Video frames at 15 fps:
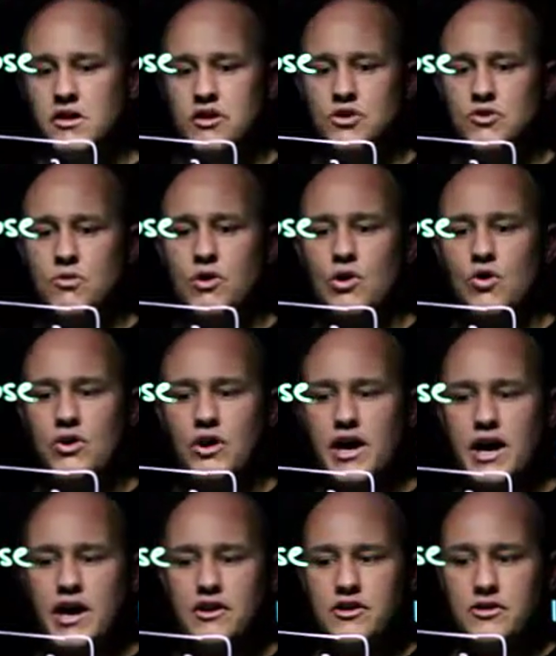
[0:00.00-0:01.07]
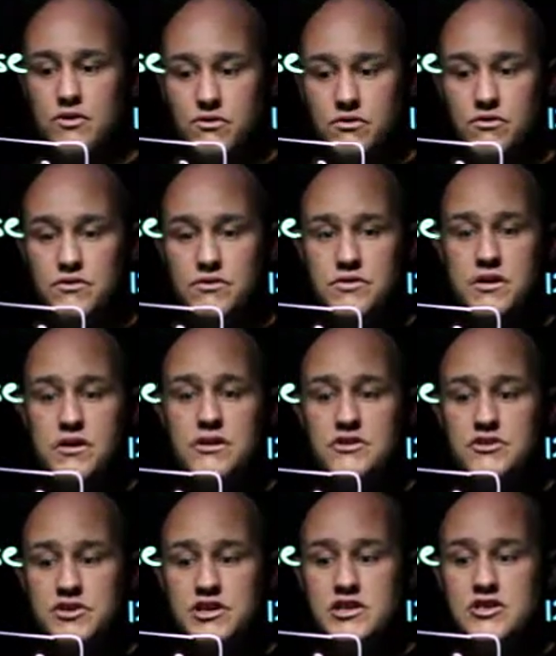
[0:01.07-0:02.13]
you'll learn how to use
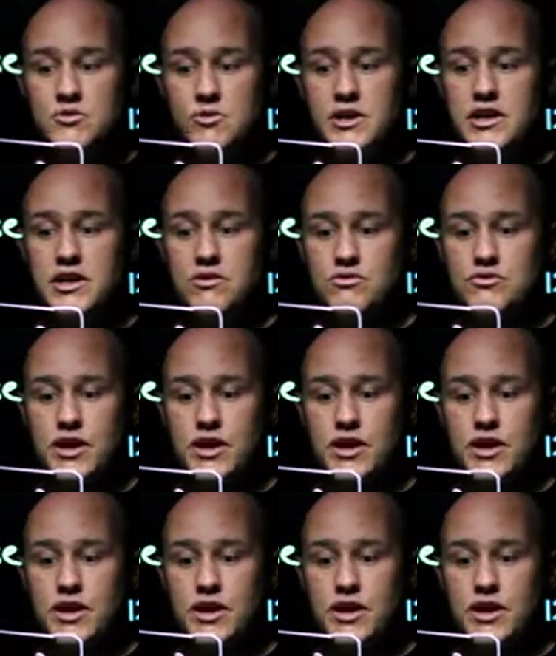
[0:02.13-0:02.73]
C squared equals